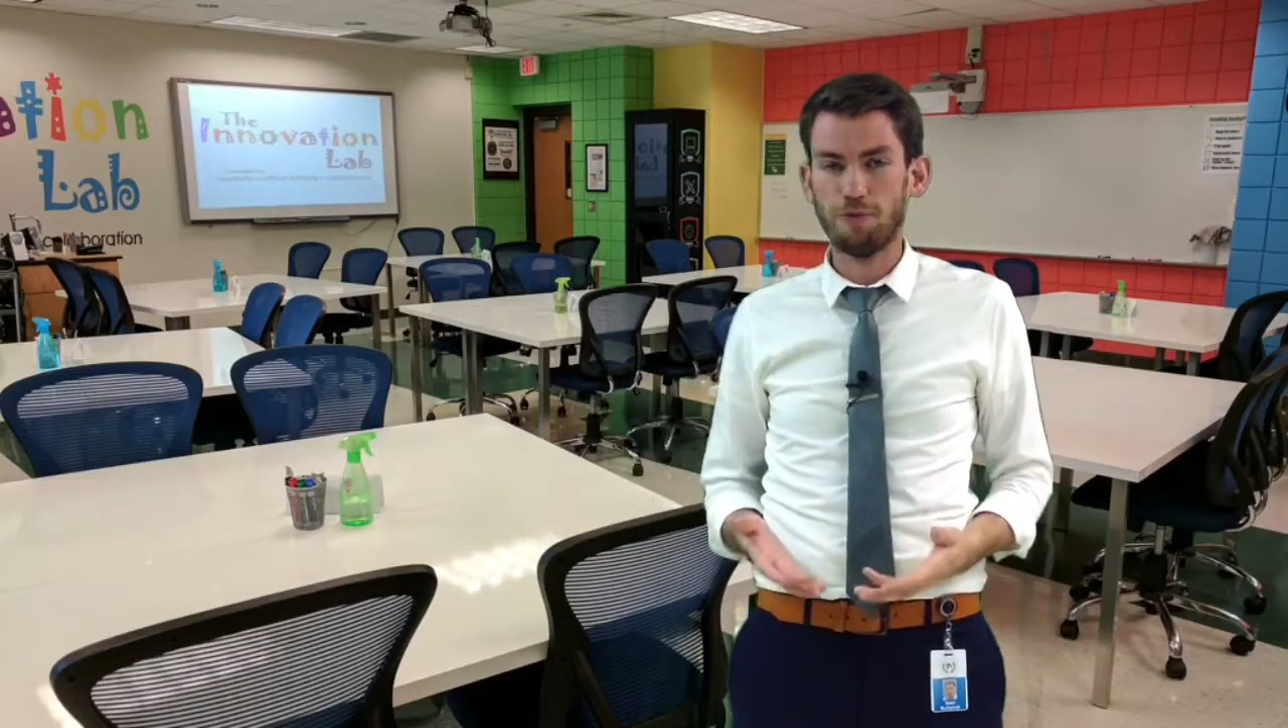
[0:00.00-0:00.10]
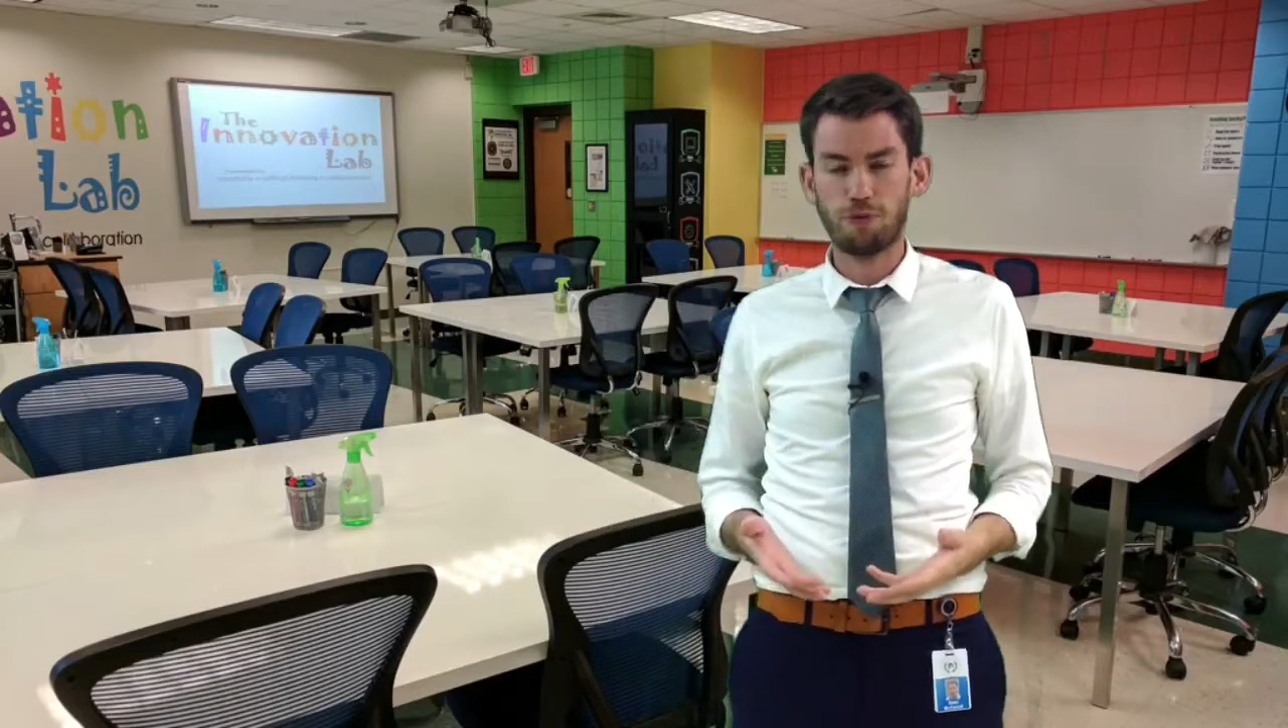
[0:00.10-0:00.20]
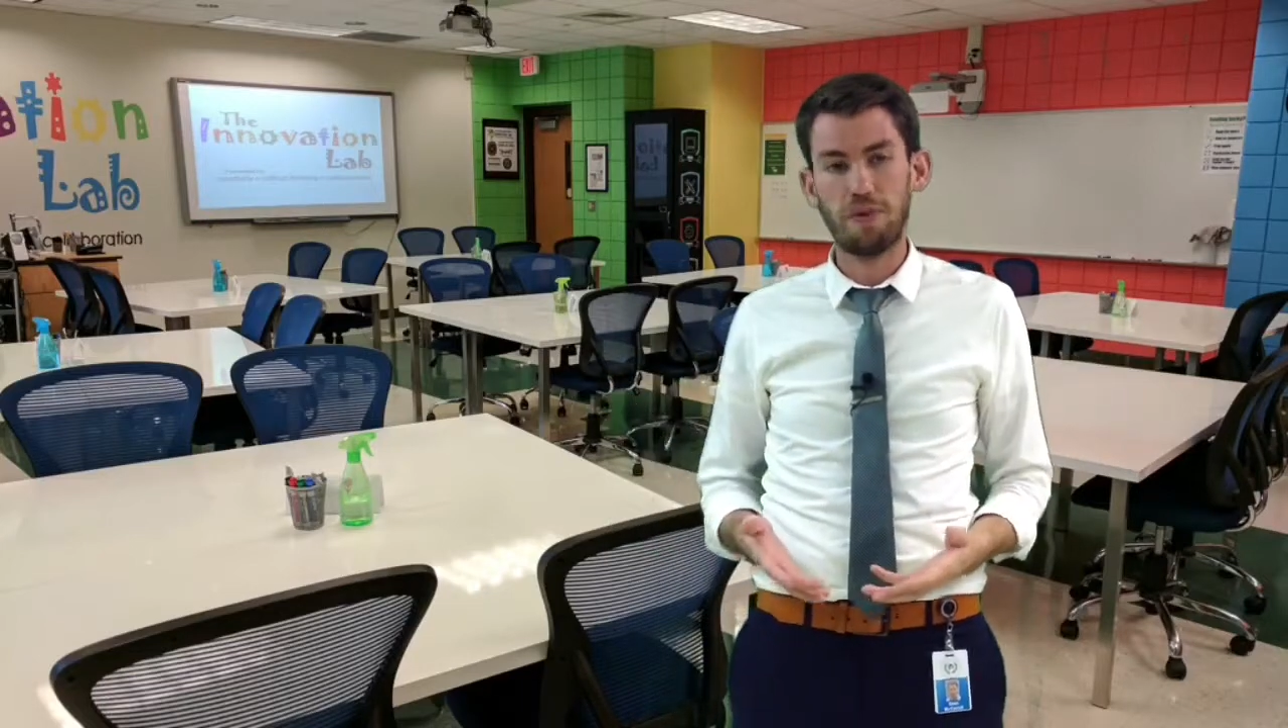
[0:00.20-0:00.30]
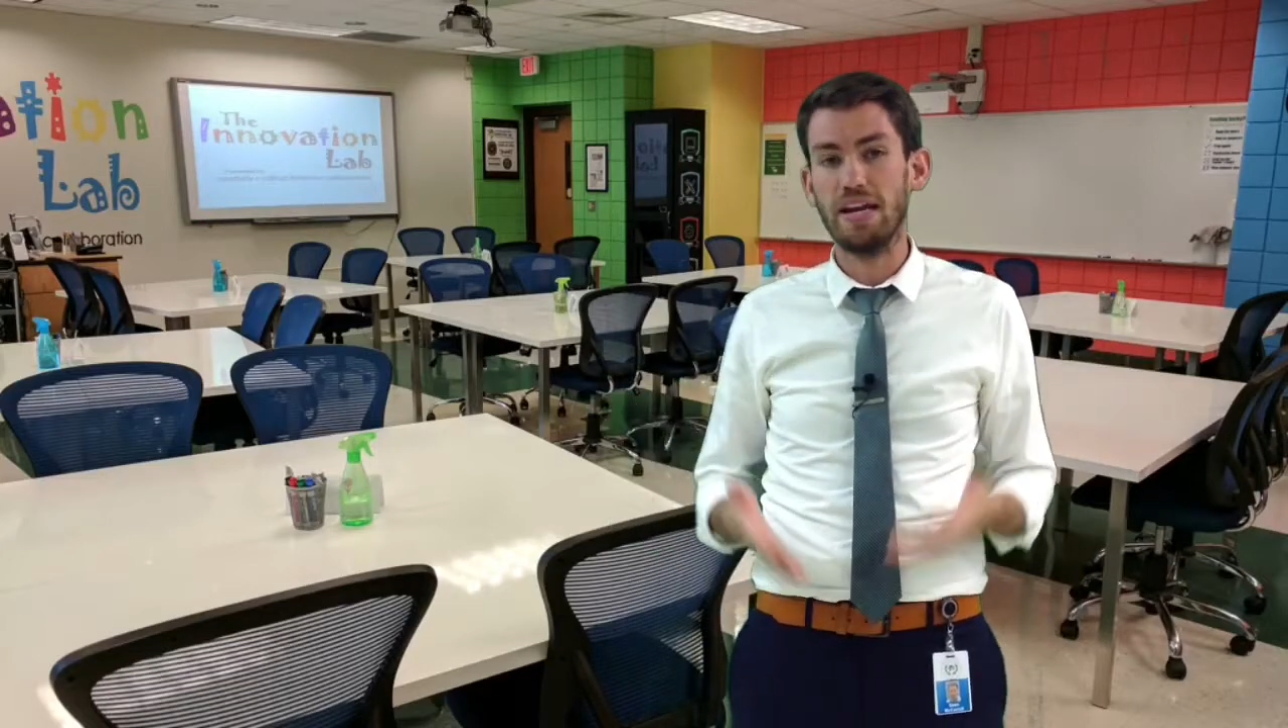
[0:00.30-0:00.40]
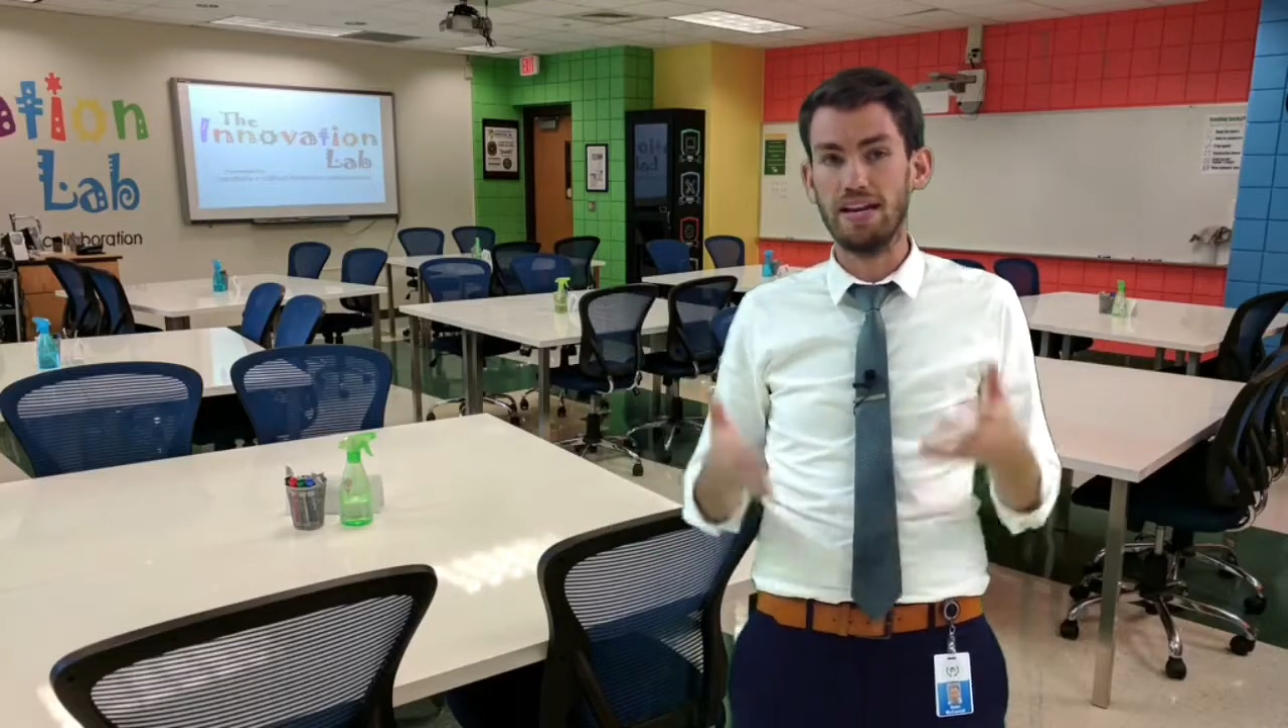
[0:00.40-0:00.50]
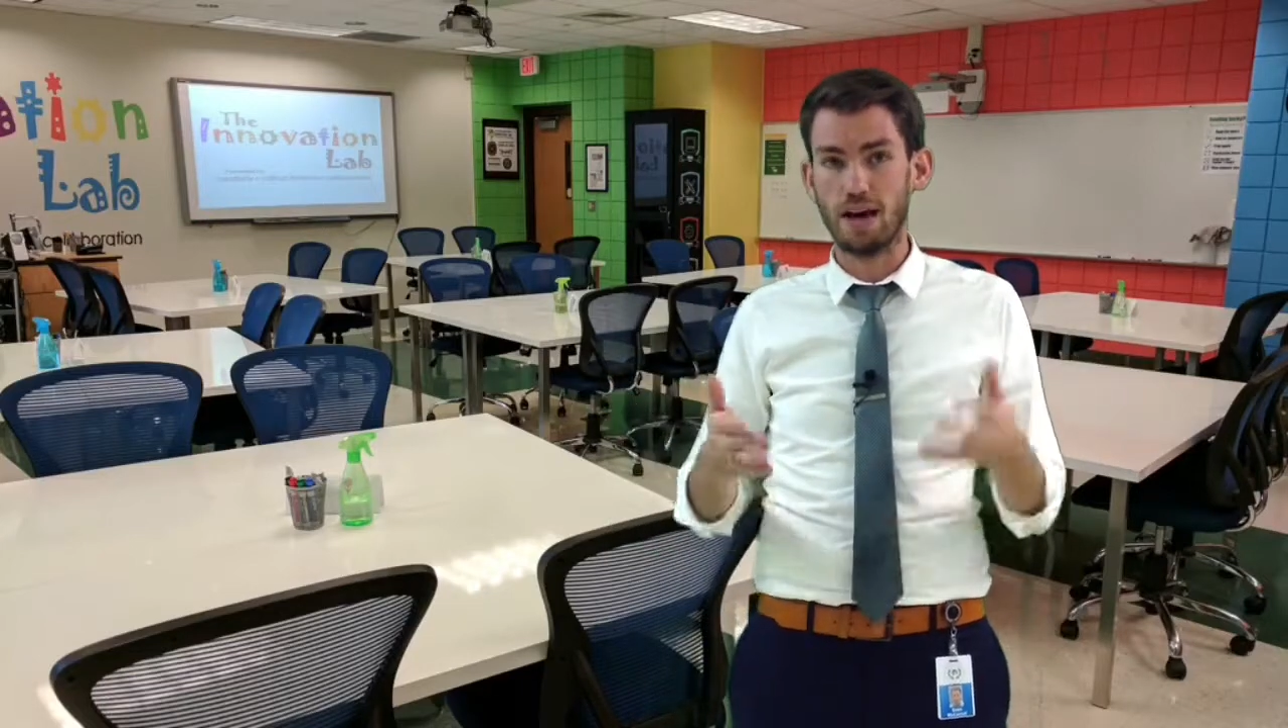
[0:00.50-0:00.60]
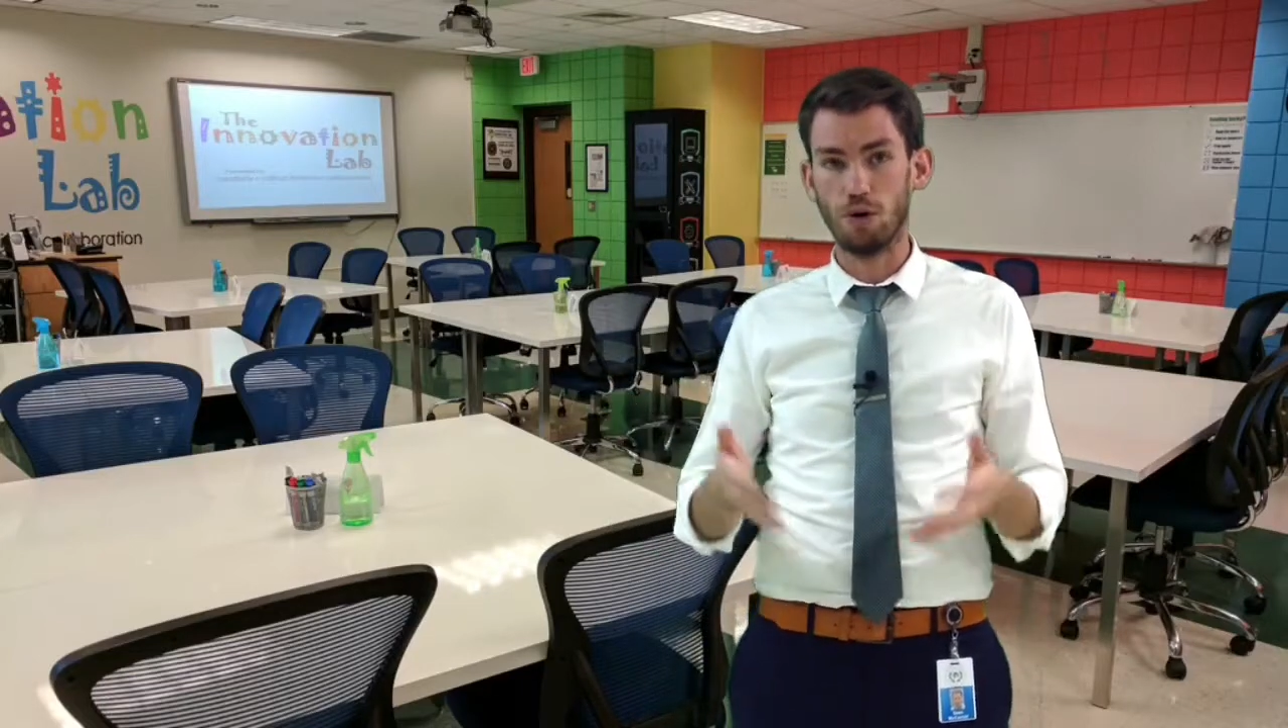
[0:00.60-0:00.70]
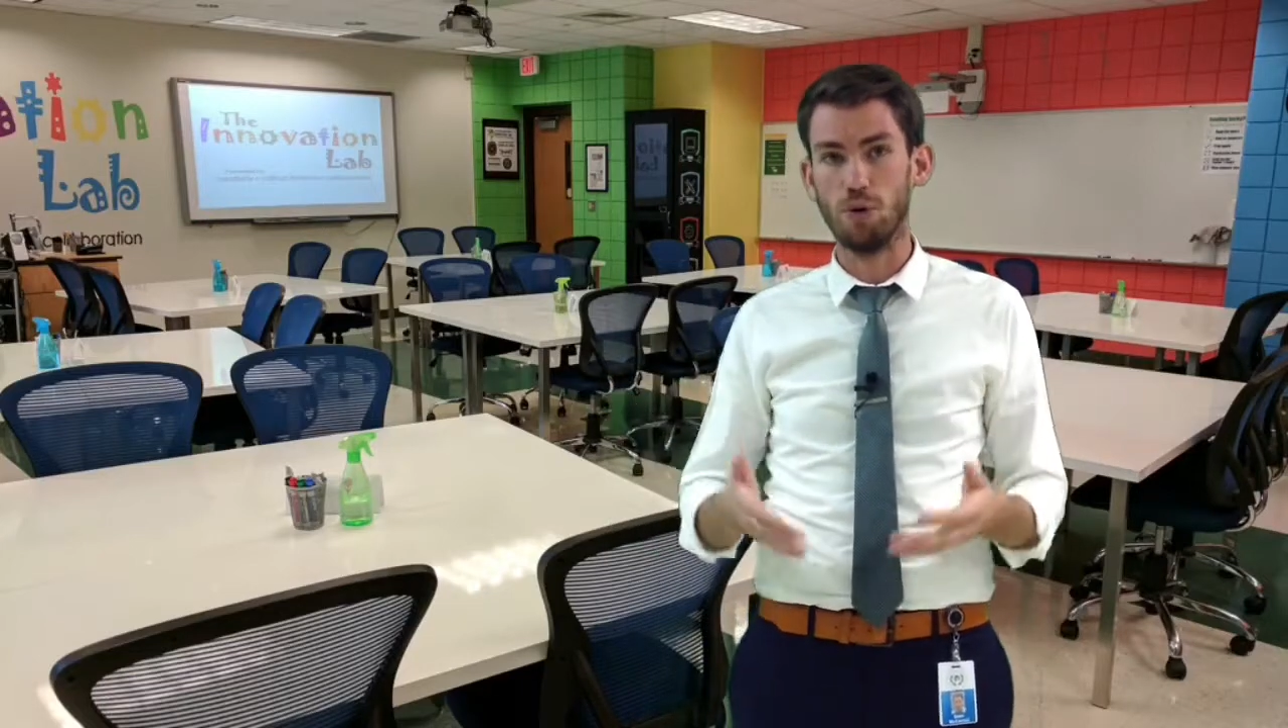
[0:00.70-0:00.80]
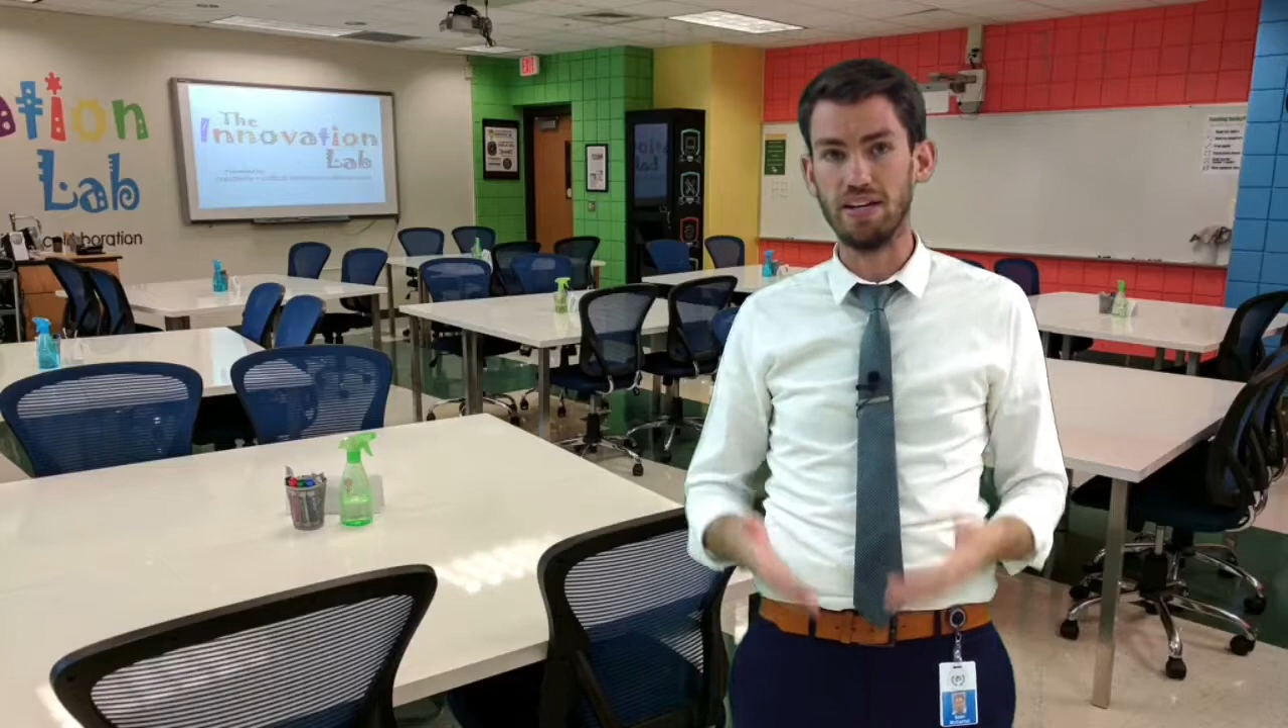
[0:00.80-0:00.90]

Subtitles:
for me to narrow